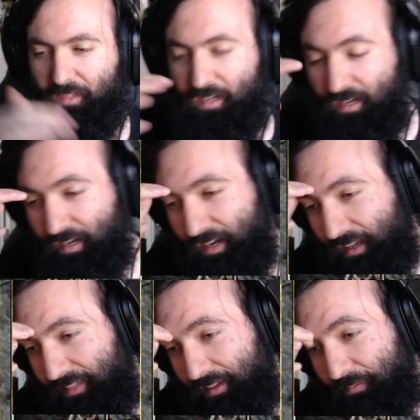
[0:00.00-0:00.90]
I I
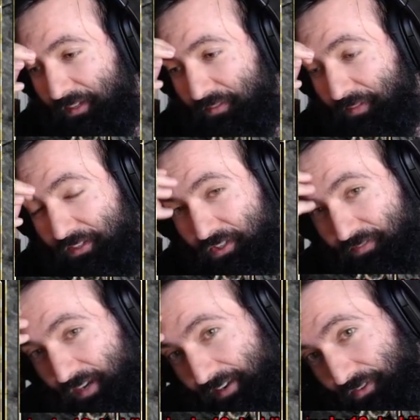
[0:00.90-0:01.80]
think my my
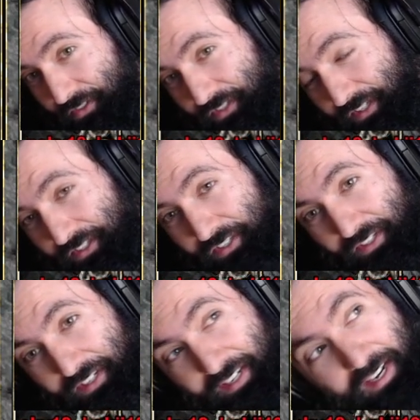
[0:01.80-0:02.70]
survival's
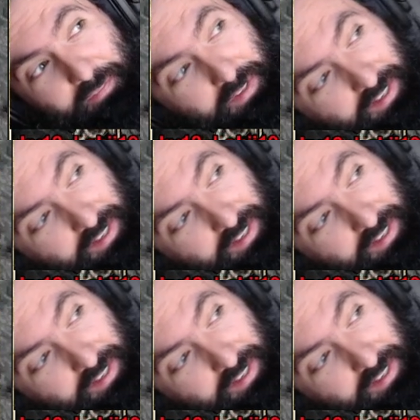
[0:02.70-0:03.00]
decent. Yeah, I mean,